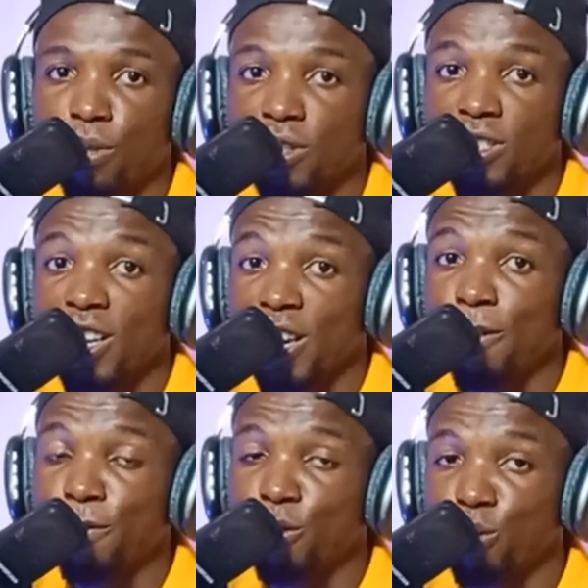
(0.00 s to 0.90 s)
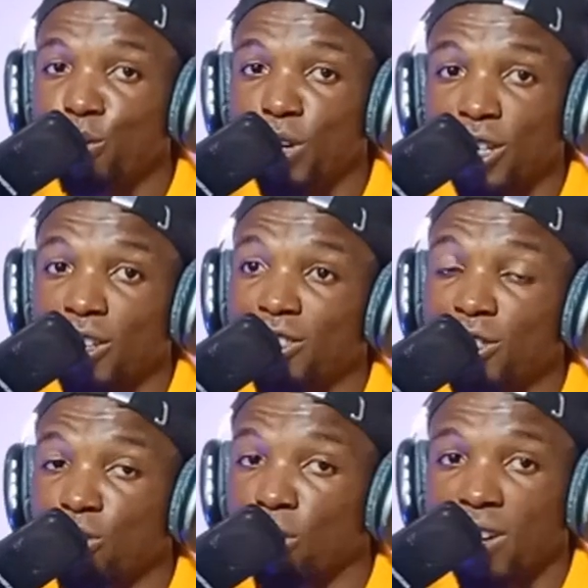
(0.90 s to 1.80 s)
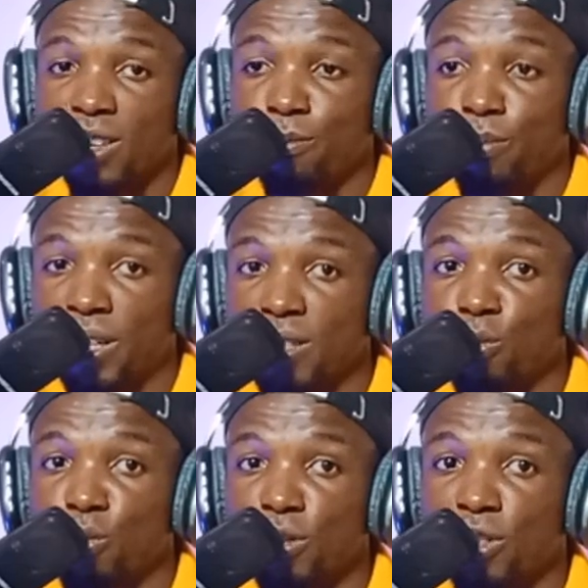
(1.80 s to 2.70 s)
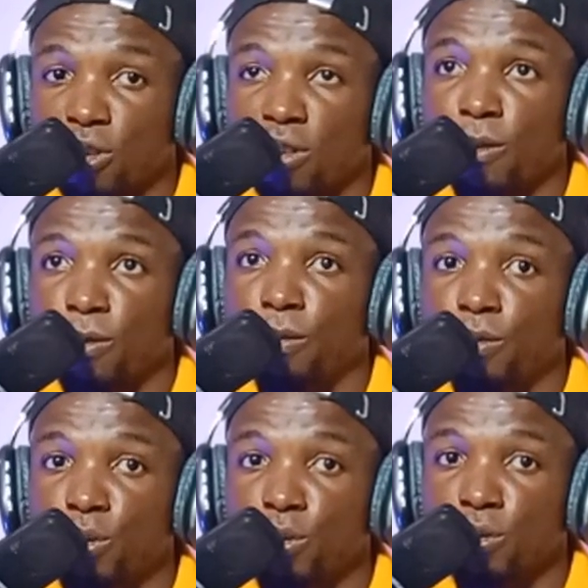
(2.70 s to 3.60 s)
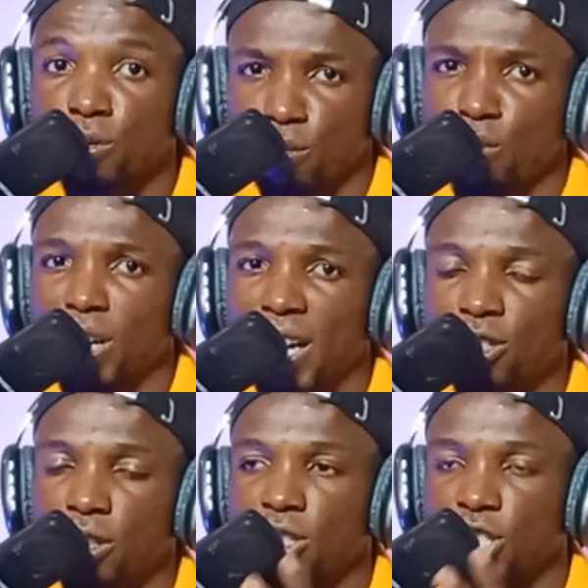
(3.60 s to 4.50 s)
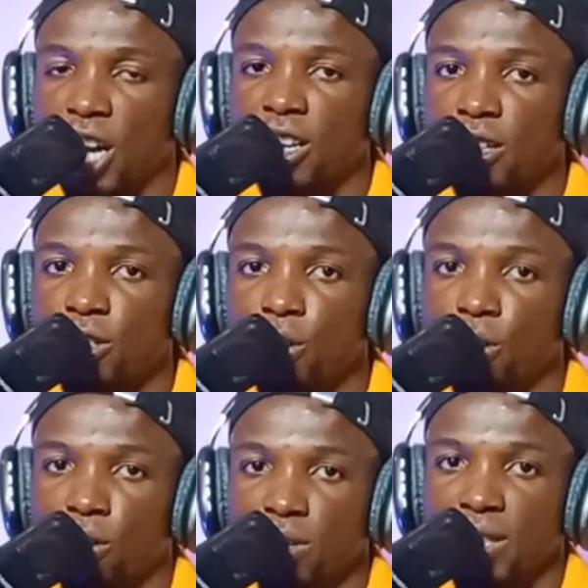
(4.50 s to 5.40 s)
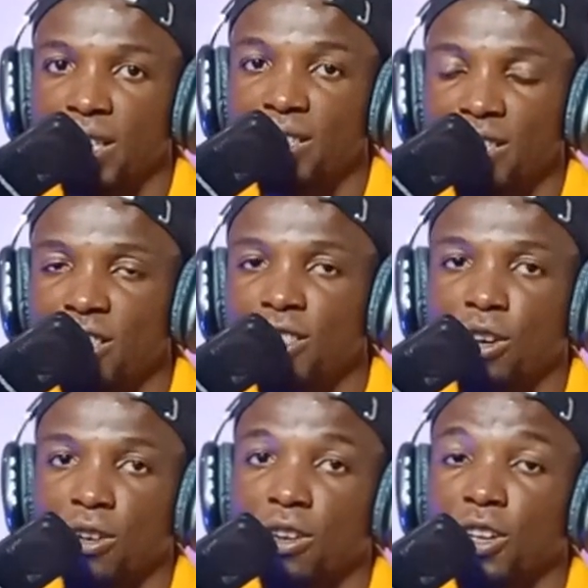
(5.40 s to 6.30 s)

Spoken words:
But if you know you are a struggling person who is struggling for views, you can just channel your content in